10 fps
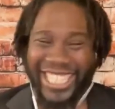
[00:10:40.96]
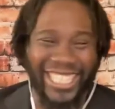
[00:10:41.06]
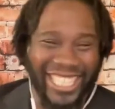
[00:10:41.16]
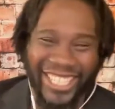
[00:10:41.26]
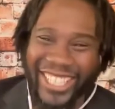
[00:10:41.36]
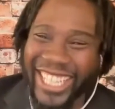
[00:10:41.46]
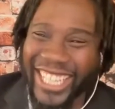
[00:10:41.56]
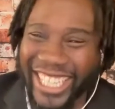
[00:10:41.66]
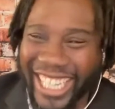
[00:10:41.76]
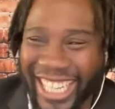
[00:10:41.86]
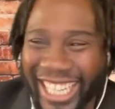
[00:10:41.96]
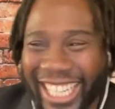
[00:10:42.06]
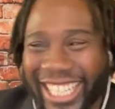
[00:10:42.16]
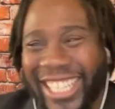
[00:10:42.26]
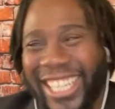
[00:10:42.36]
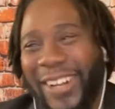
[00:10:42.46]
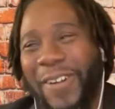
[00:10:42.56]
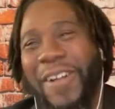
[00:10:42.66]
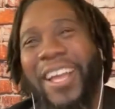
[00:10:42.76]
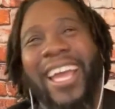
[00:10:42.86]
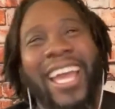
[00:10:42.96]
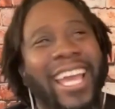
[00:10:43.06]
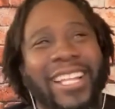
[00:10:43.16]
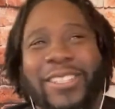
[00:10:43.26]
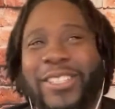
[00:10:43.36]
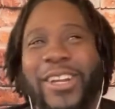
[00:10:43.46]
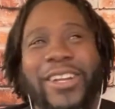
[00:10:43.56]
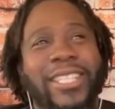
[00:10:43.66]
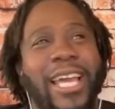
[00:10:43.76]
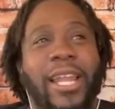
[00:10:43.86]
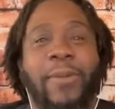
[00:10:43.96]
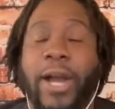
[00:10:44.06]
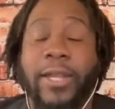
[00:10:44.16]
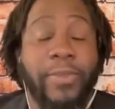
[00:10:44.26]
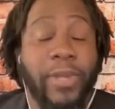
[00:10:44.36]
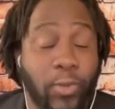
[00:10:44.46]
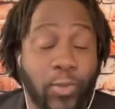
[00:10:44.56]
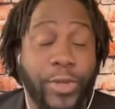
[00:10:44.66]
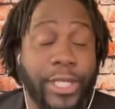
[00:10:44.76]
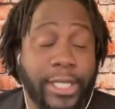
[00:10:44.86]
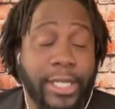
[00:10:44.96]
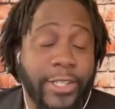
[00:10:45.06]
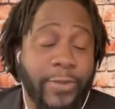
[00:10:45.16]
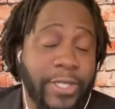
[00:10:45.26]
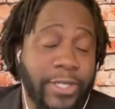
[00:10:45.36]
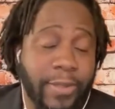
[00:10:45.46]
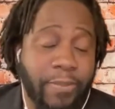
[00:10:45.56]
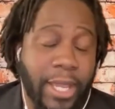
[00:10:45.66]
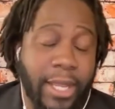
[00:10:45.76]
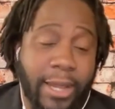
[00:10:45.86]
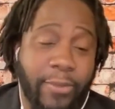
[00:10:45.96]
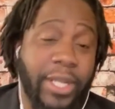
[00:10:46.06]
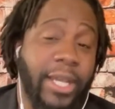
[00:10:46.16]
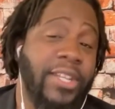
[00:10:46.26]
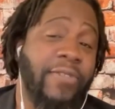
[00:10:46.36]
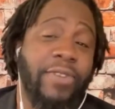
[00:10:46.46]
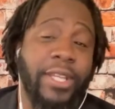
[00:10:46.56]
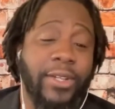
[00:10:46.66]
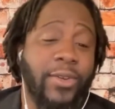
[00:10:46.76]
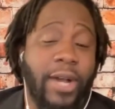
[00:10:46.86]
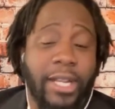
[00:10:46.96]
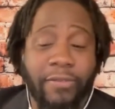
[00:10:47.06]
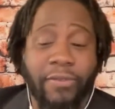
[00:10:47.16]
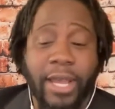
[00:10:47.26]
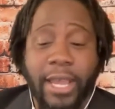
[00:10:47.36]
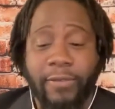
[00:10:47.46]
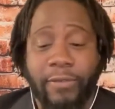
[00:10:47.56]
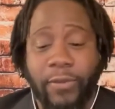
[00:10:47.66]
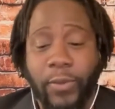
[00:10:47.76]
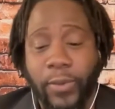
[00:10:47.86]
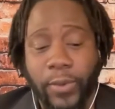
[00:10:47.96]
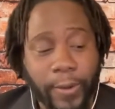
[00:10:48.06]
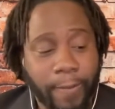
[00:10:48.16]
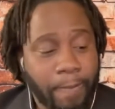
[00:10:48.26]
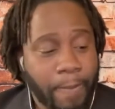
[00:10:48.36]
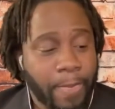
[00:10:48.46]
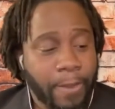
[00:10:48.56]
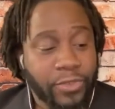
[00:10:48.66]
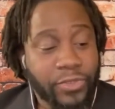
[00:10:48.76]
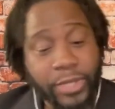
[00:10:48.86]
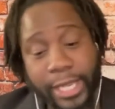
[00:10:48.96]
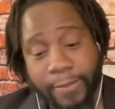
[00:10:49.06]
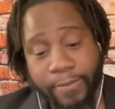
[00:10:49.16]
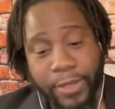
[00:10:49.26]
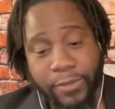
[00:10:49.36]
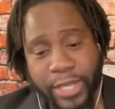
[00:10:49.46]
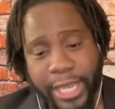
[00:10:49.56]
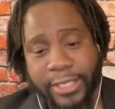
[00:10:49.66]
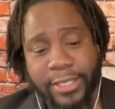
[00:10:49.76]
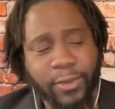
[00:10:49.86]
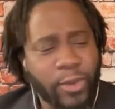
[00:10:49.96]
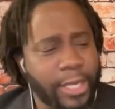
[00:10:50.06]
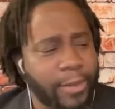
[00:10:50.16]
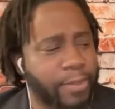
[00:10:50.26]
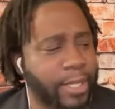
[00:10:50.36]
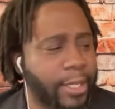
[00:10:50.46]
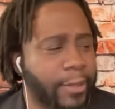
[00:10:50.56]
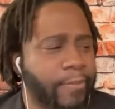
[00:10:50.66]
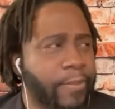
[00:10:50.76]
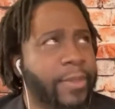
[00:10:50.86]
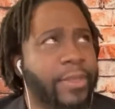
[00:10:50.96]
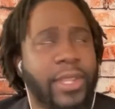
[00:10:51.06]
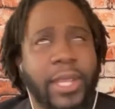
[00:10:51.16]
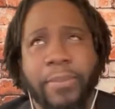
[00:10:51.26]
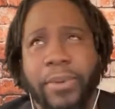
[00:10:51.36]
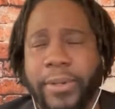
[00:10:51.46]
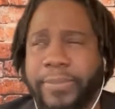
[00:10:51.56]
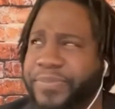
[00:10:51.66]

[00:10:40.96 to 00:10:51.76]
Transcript: you go. There you go. And turns out I wound up being really good at speech and debate. I went undefeated, qualified for state of Texas, and wound up being the number